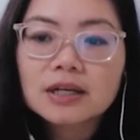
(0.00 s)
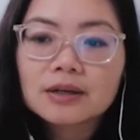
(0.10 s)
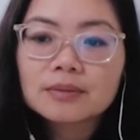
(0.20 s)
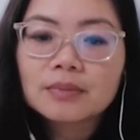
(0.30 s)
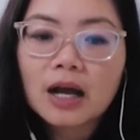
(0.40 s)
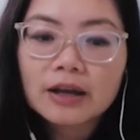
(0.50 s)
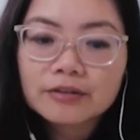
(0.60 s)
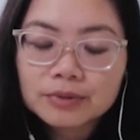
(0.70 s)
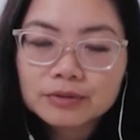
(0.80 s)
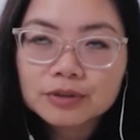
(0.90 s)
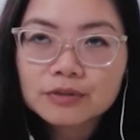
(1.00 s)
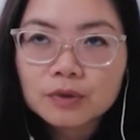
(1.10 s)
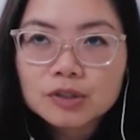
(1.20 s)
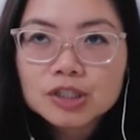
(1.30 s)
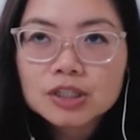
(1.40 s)
I've been really
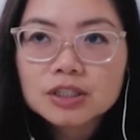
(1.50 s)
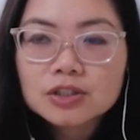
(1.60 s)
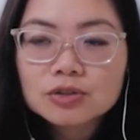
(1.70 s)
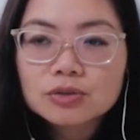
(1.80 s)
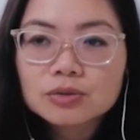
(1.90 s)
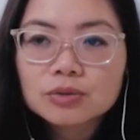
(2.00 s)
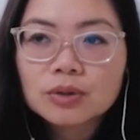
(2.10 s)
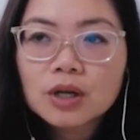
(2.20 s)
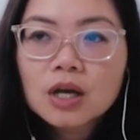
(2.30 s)
fortunate to